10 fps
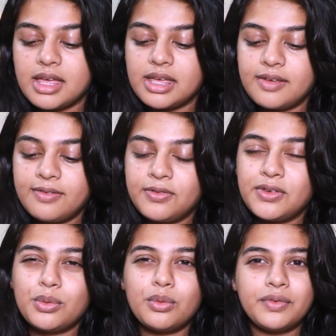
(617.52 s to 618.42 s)
if
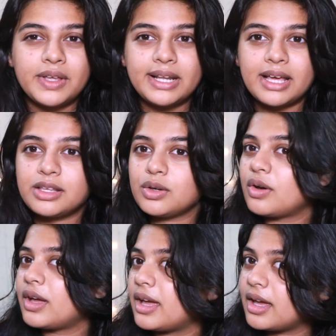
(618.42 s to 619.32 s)
you feel like
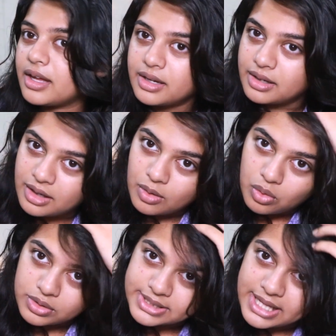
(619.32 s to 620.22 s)
your hair
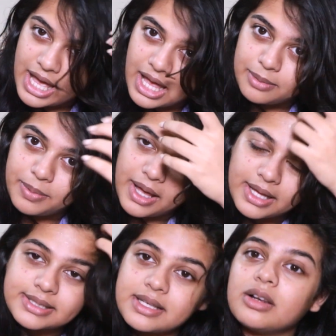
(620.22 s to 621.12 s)
or scalp
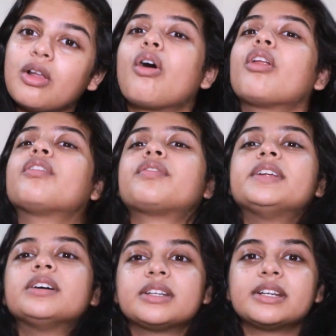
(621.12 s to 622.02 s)
has a lot of
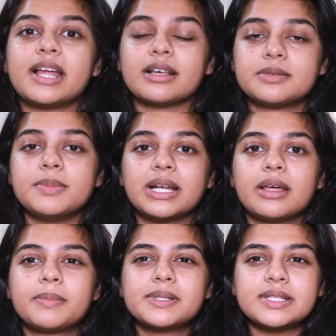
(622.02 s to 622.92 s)
dirt and dust build
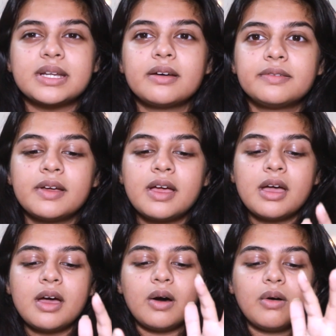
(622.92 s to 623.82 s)
up and stuff,
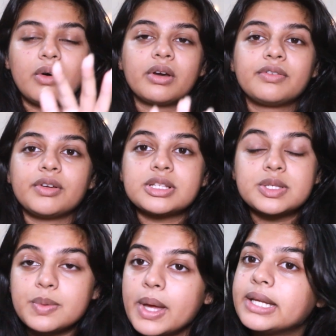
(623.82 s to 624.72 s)
or if you're
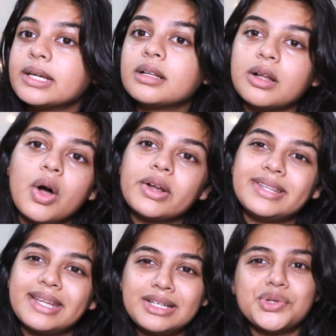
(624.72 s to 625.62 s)
sweating a lot,
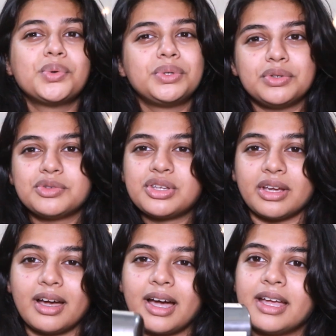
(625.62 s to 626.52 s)
then don't use
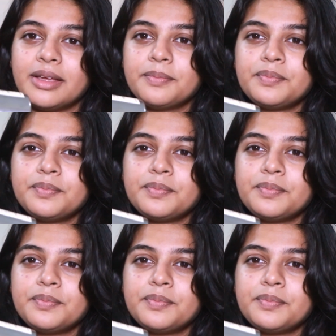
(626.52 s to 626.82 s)
Shikakai.